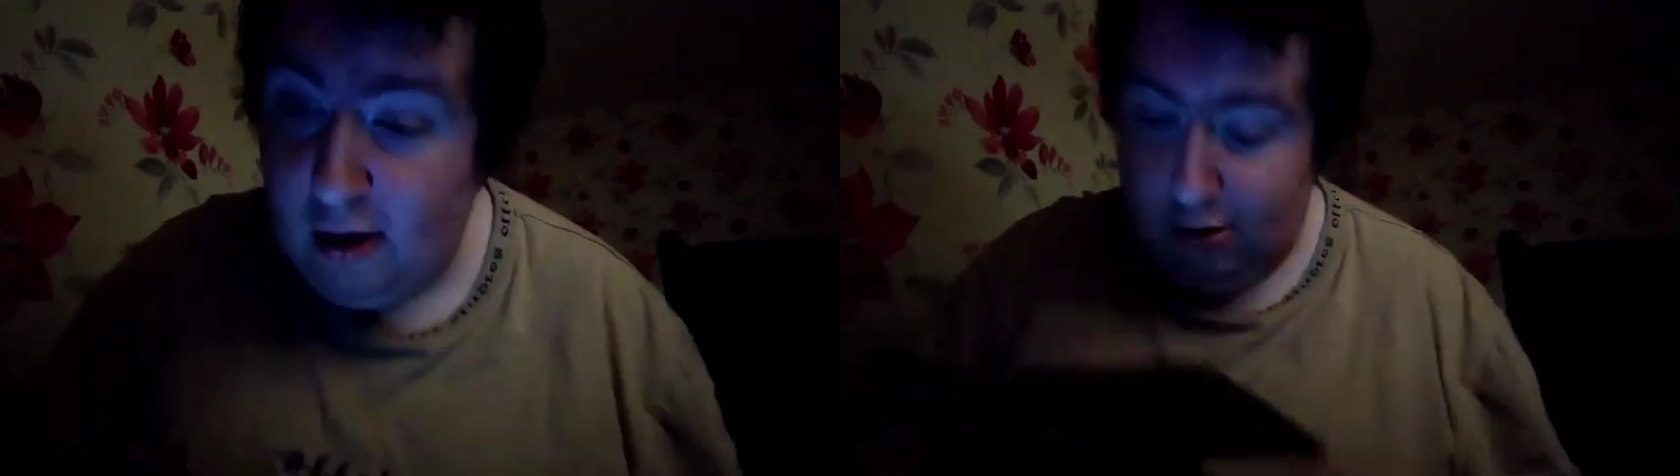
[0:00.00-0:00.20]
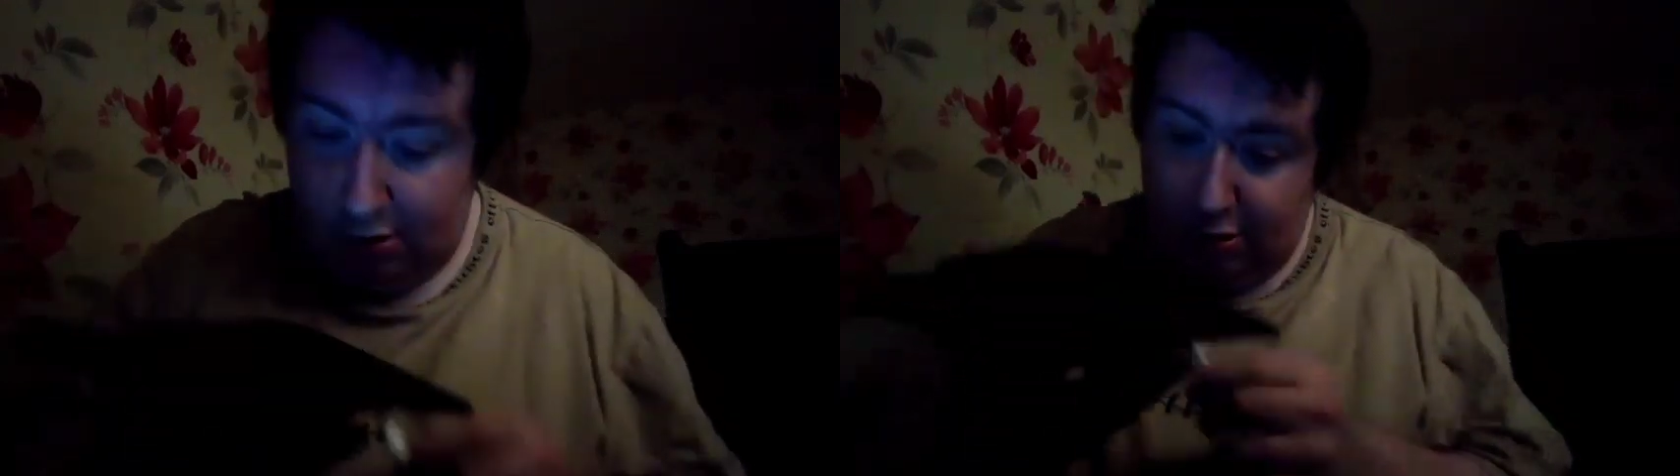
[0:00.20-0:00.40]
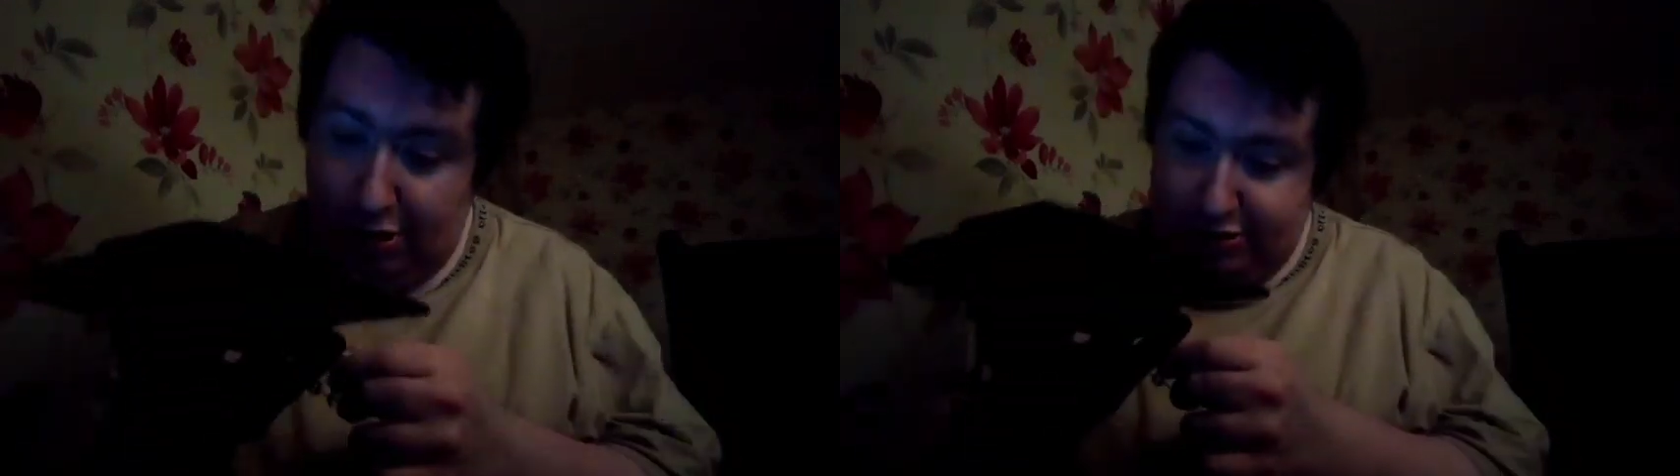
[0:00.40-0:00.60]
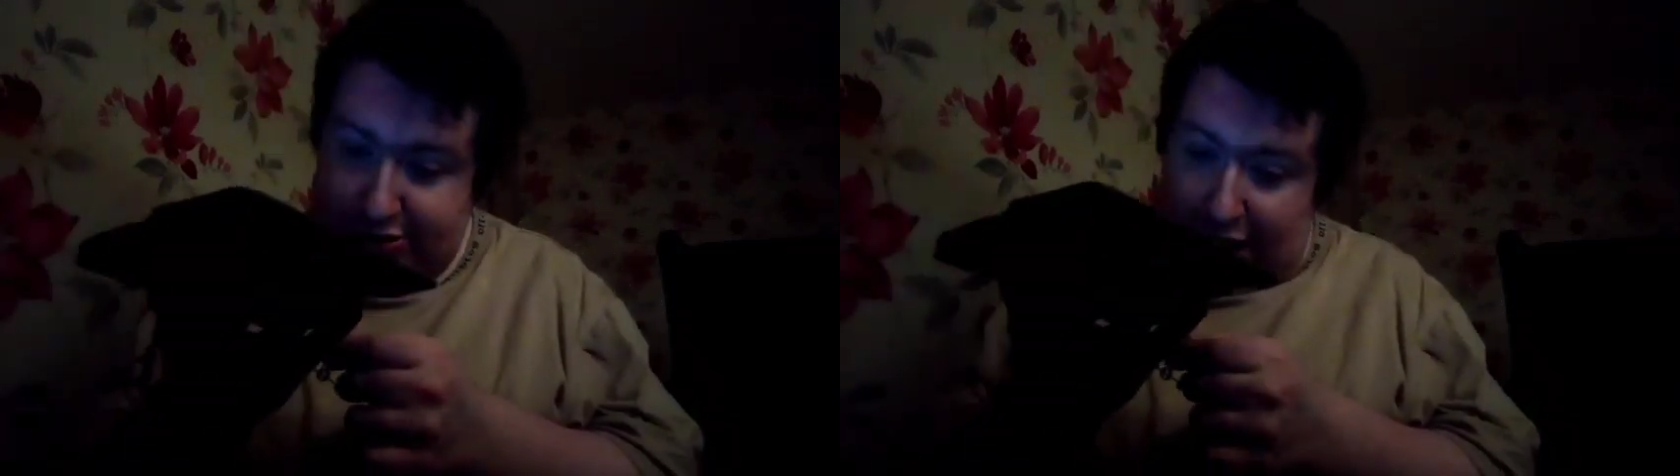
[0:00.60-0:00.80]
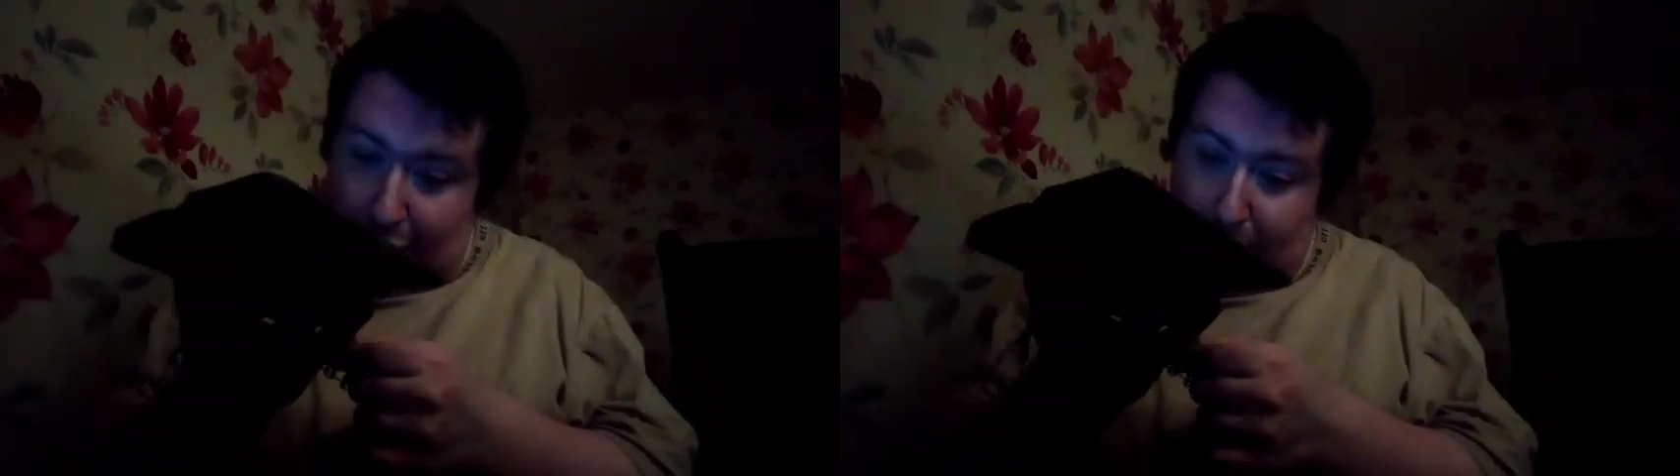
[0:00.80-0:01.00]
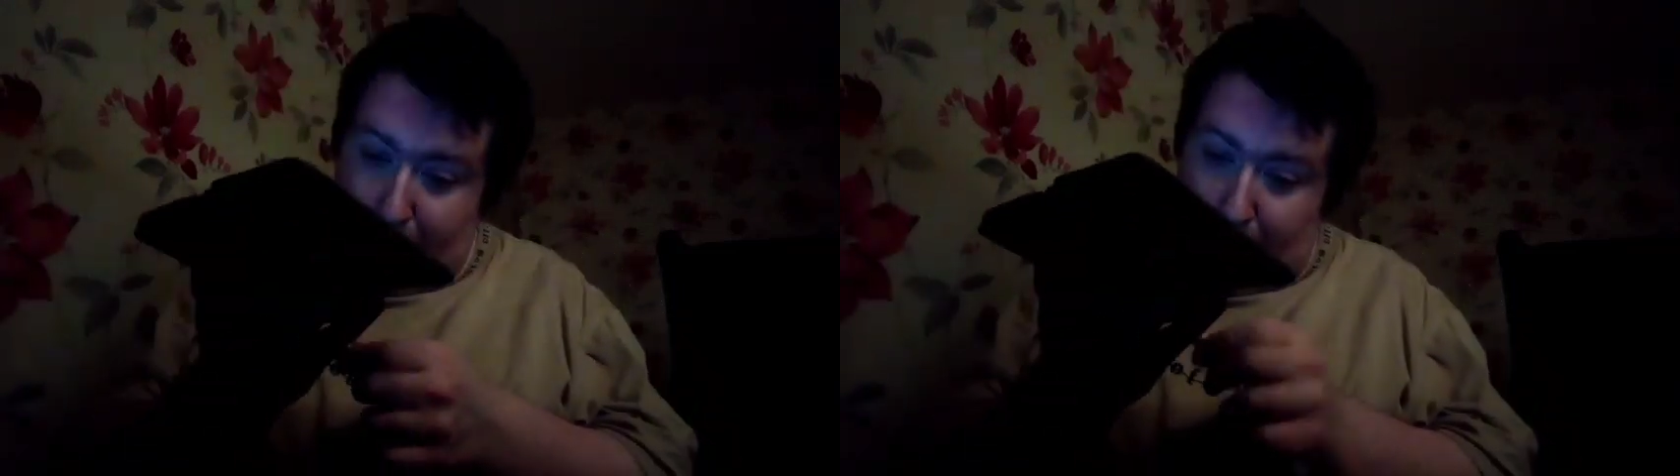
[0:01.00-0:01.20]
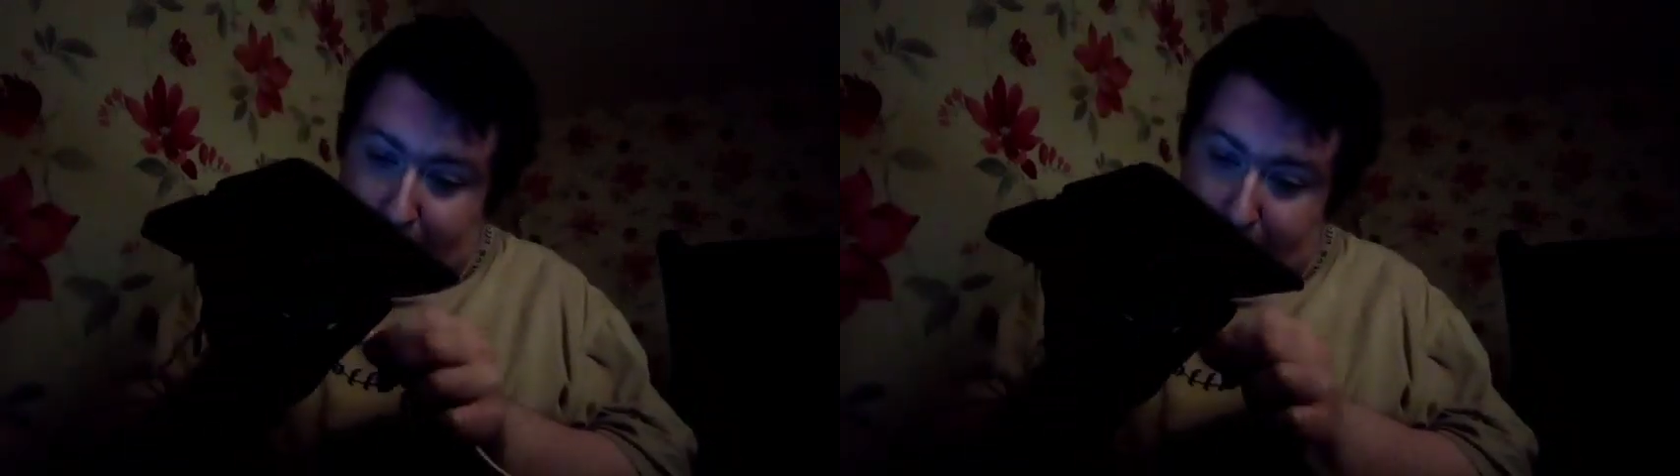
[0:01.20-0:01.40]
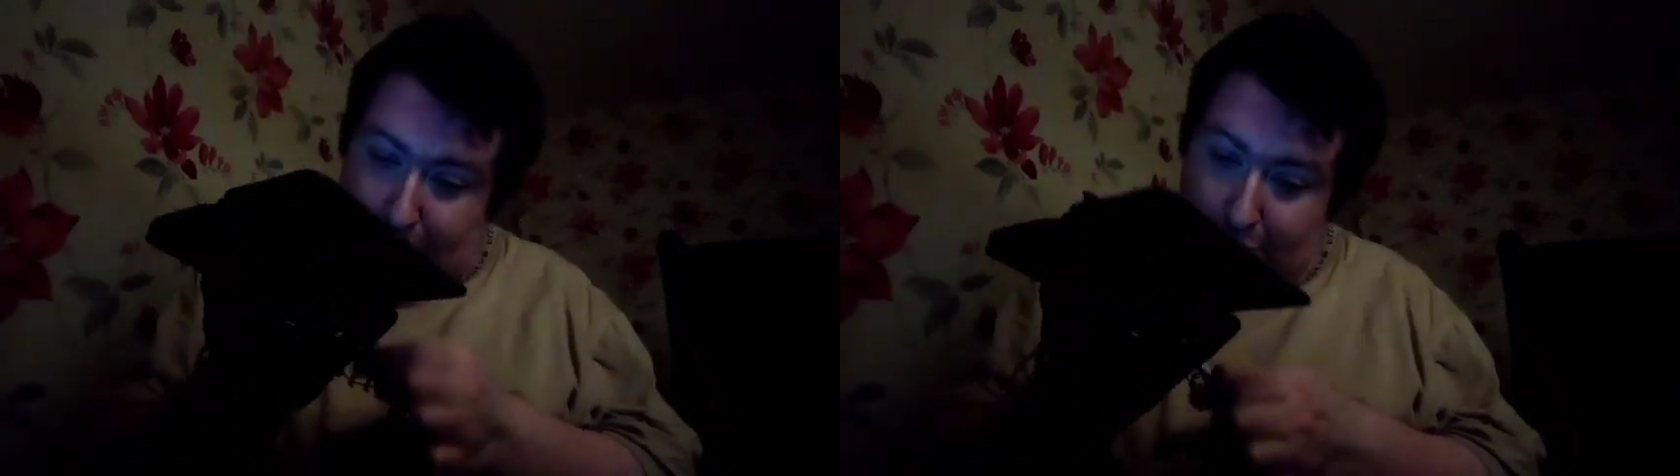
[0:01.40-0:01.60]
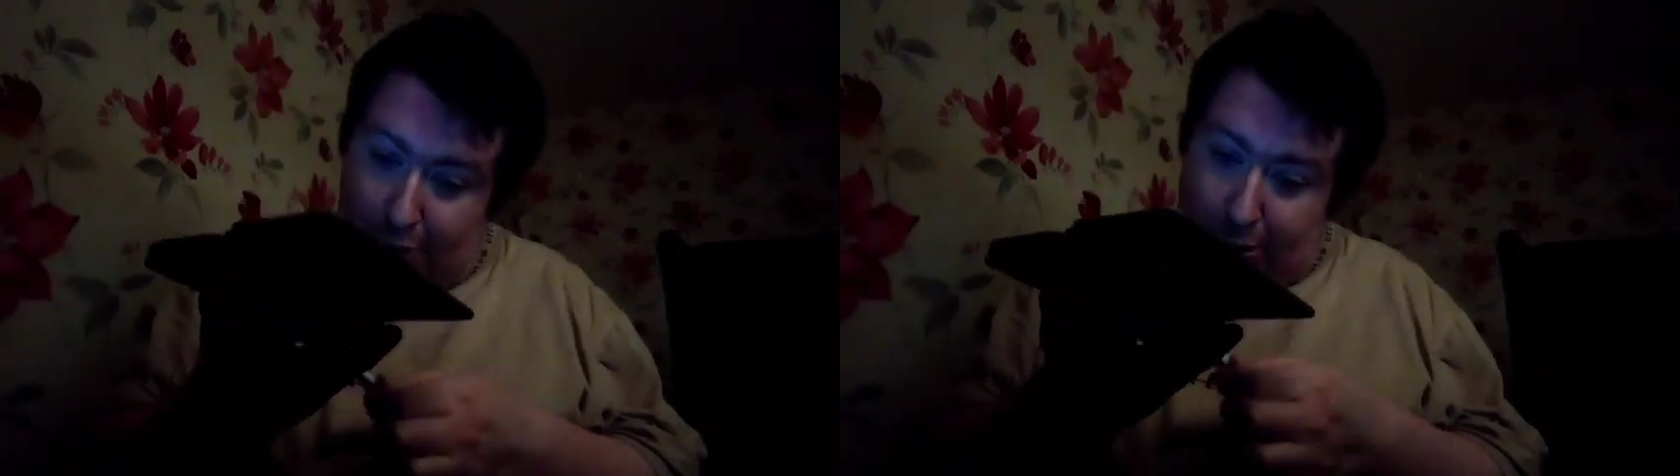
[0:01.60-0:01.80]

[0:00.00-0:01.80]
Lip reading: The light's terrible, I know.